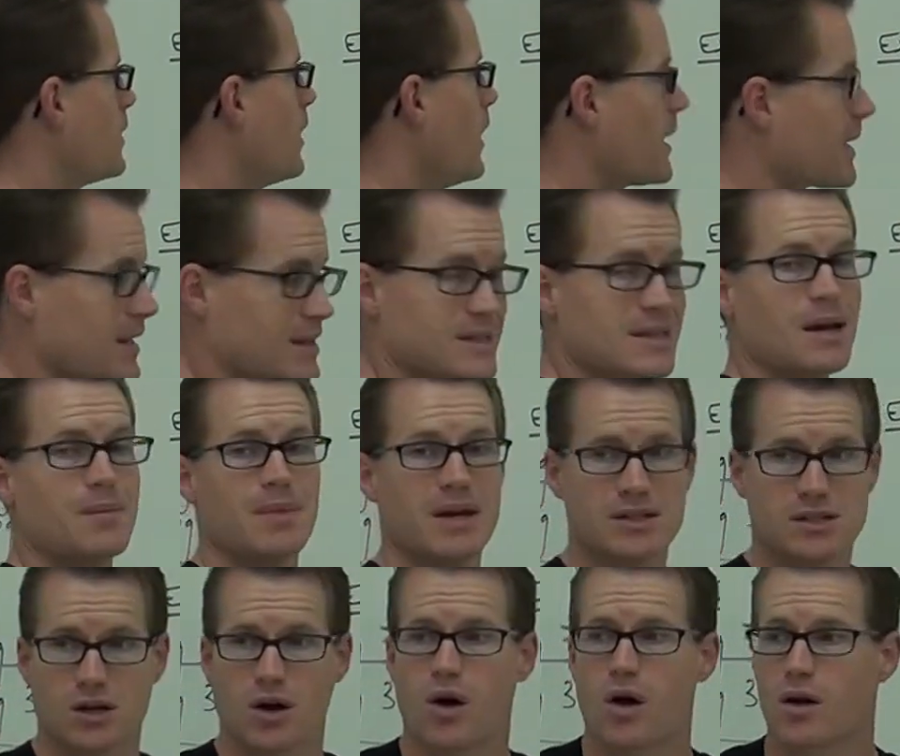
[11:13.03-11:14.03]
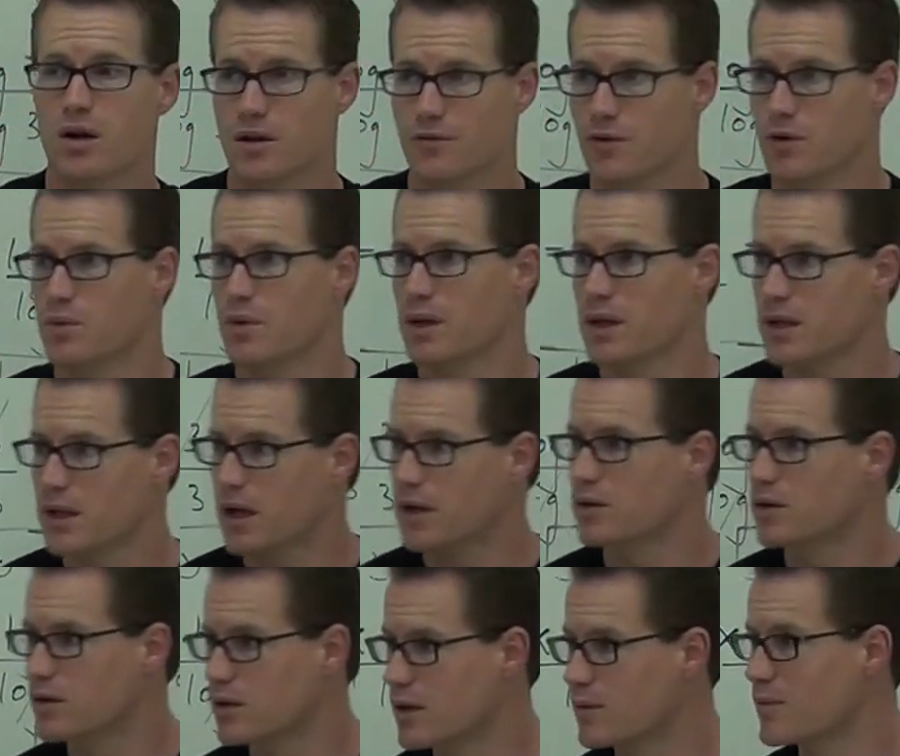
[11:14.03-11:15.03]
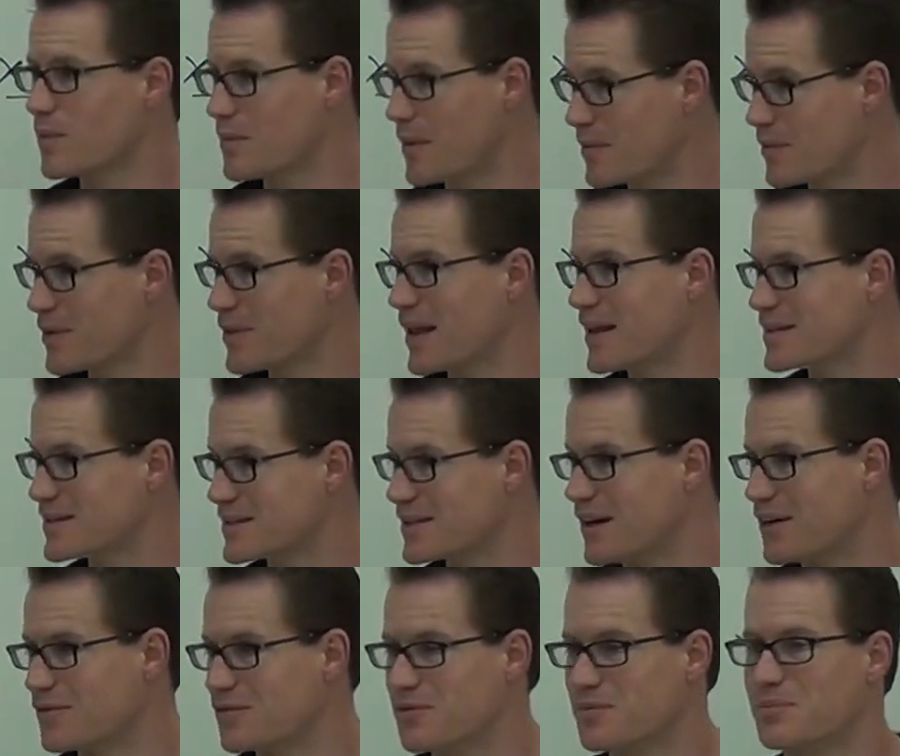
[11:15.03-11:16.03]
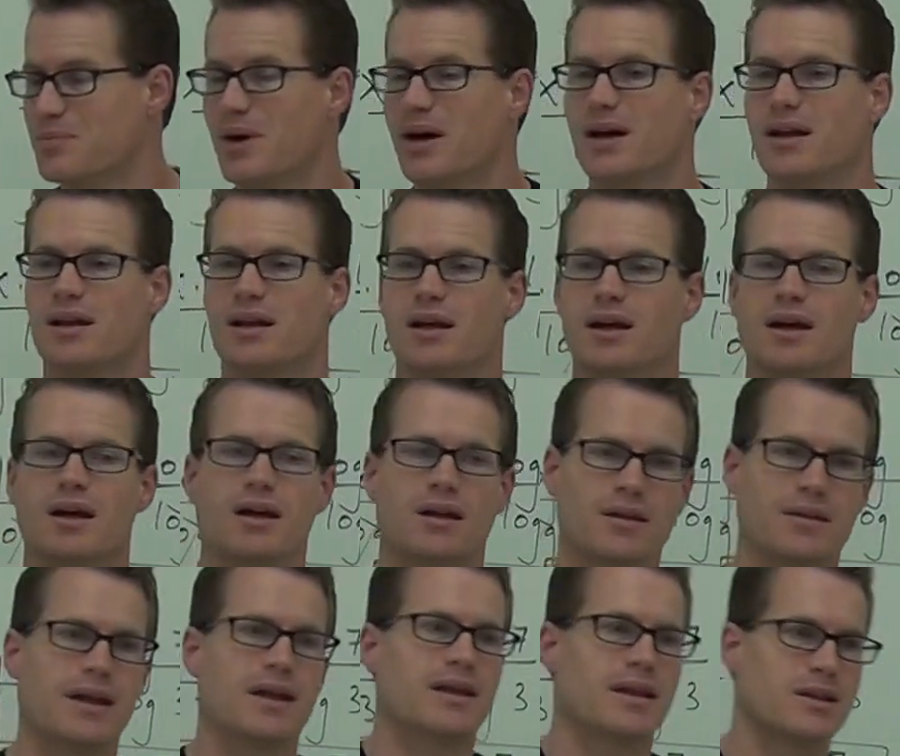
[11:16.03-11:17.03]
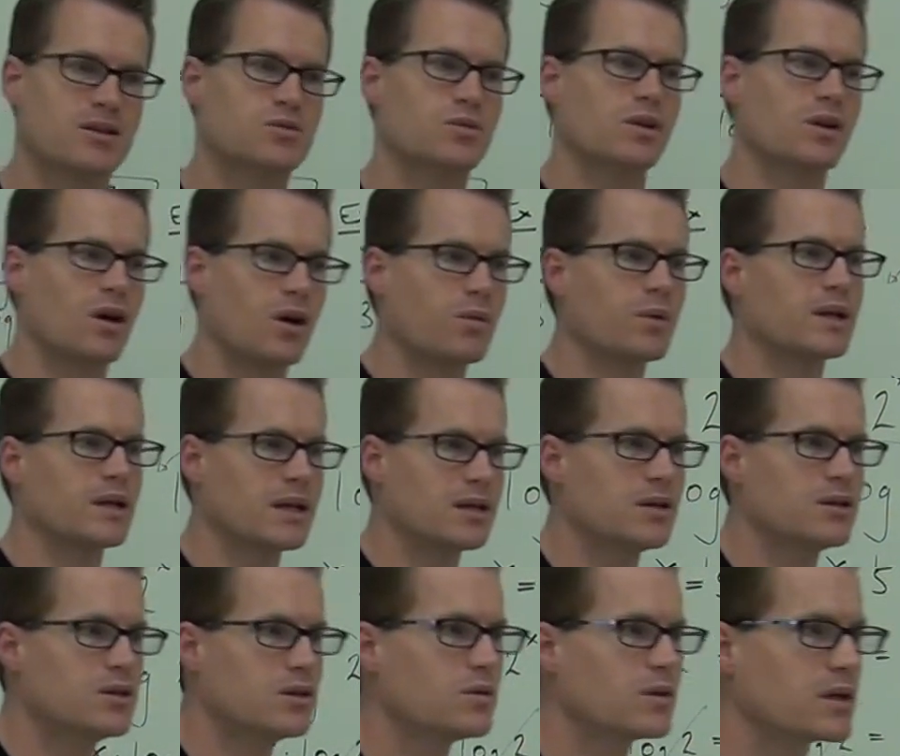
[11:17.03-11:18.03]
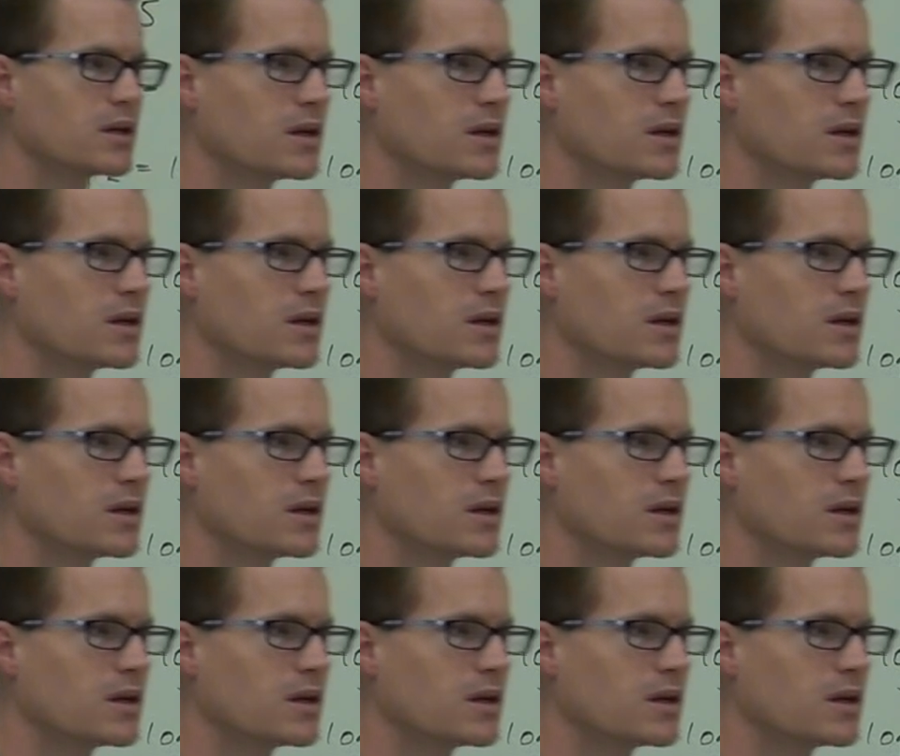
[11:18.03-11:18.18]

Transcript: I guess that makes it hard if you're really not good at remembering that stuff. But that, that's really all we need to do in